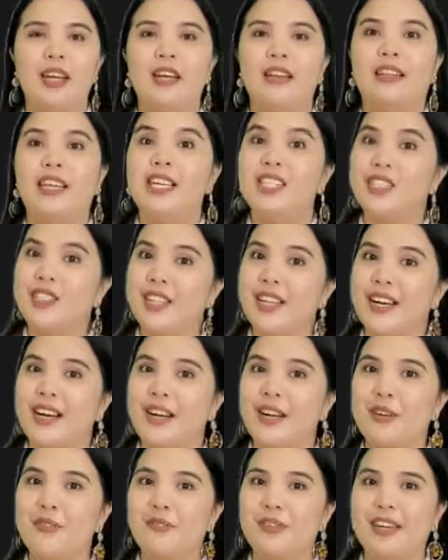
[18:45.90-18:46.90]
Teacher
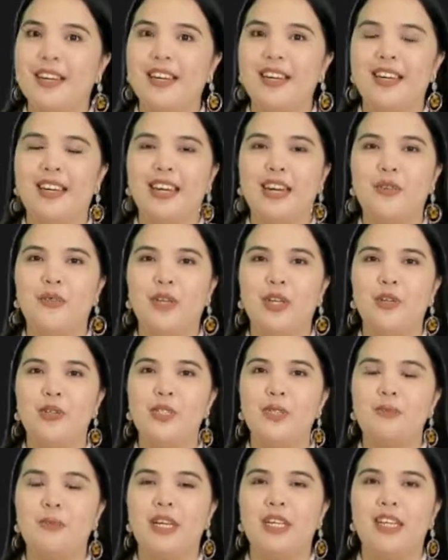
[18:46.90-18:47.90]
R V, can we
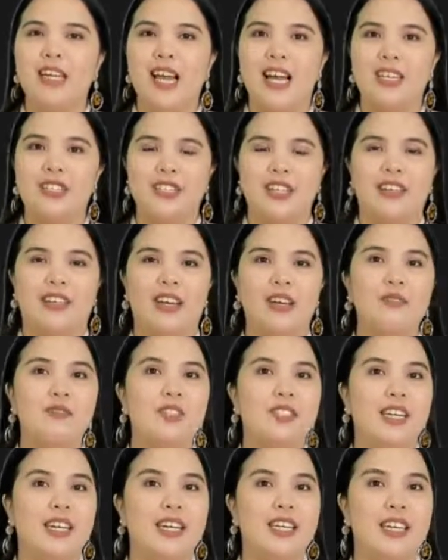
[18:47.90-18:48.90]
use many
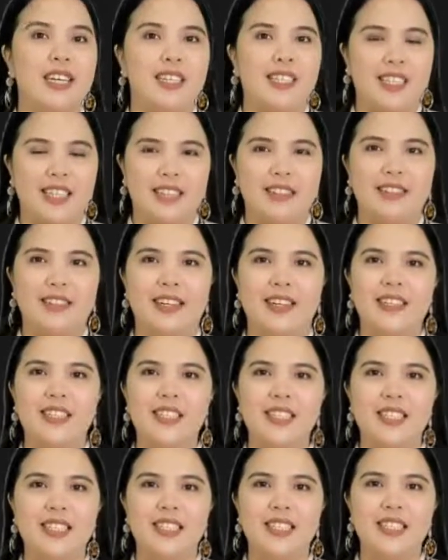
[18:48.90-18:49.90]
adjectives in a
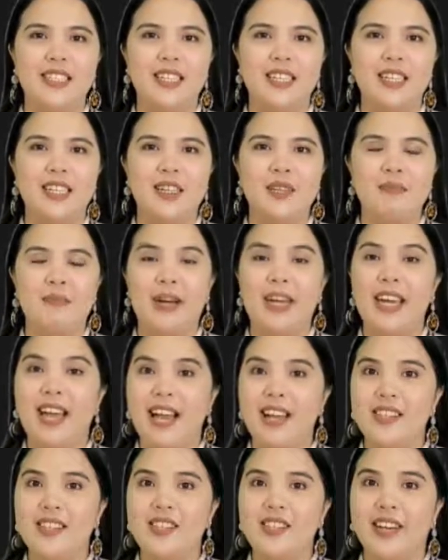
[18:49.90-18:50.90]
sentence? My
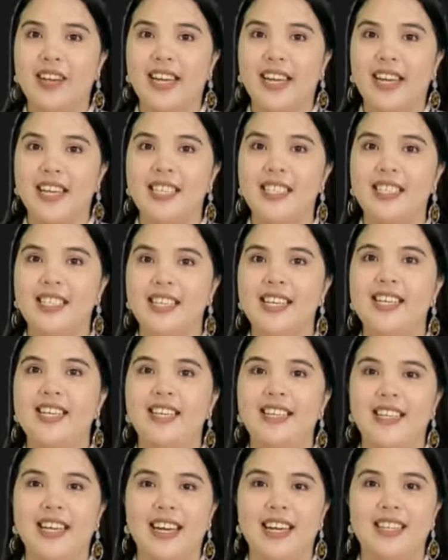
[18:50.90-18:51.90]
answer is
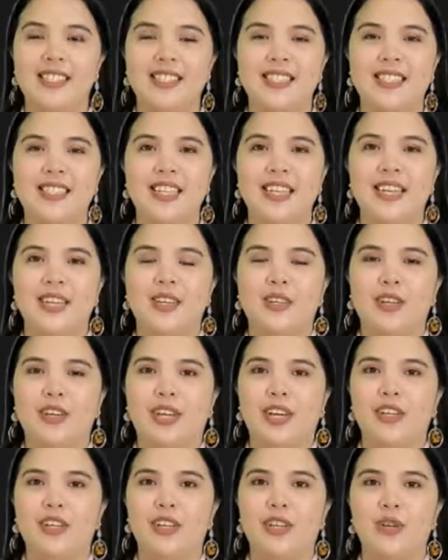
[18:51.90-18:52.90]
yes. You
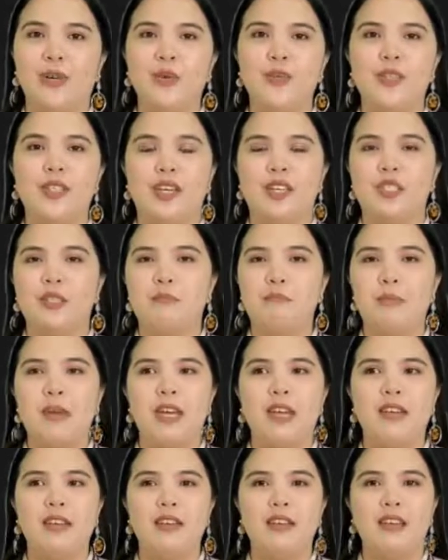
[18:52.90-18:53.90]
can use as
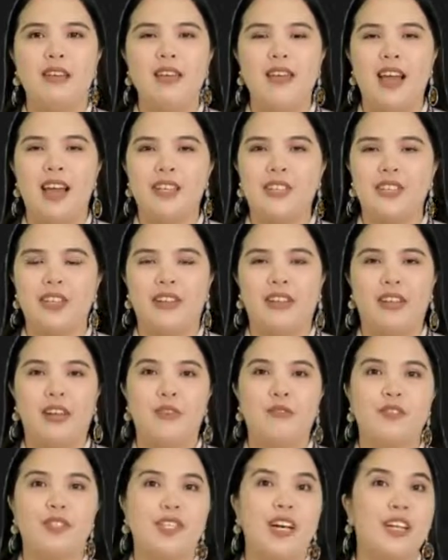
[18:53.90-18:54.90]
many
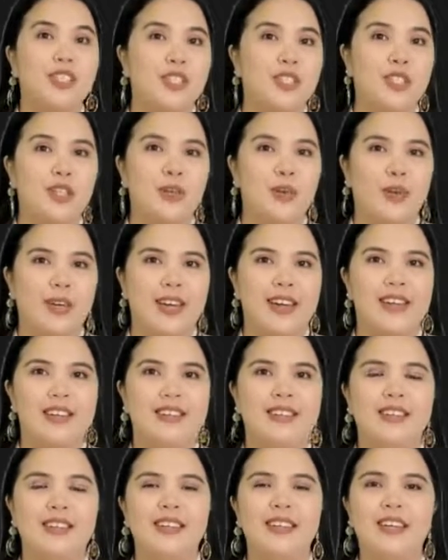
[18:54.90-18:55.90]
adjectives as you
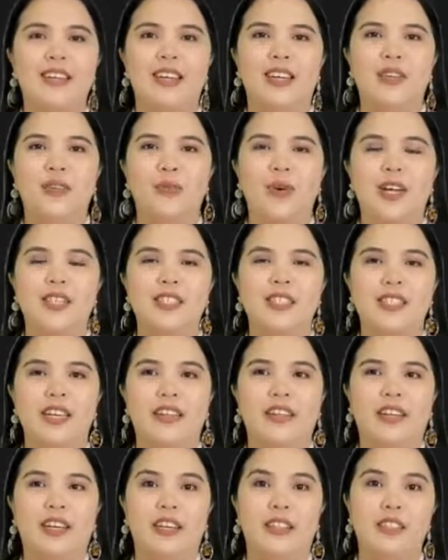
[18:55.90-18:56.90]
can in one
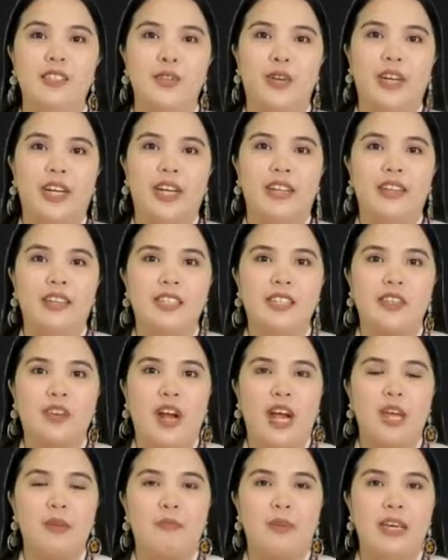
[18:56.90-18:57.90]
sentence or in
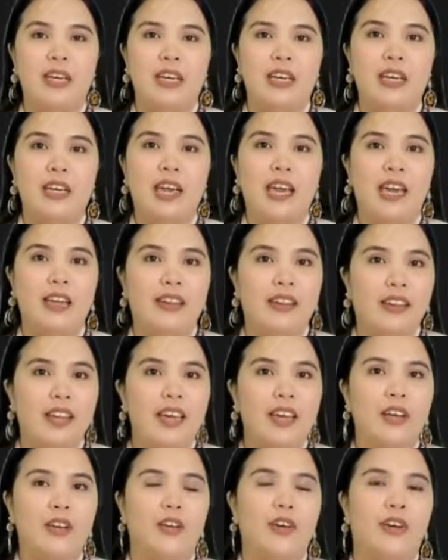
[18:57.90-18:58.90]
describing a
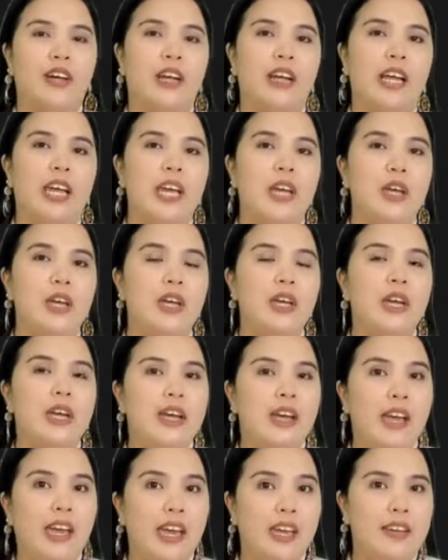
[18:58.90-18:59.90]
thing or a,
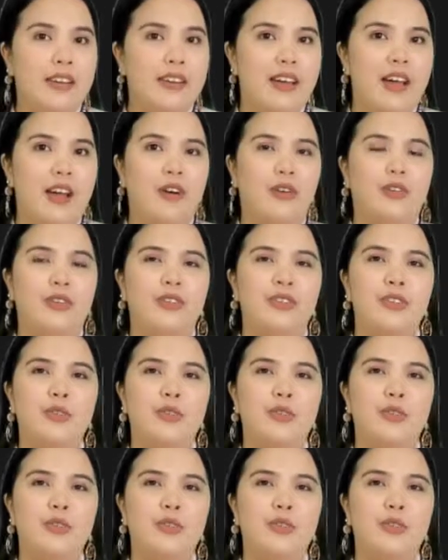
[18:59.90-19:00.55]
a noun.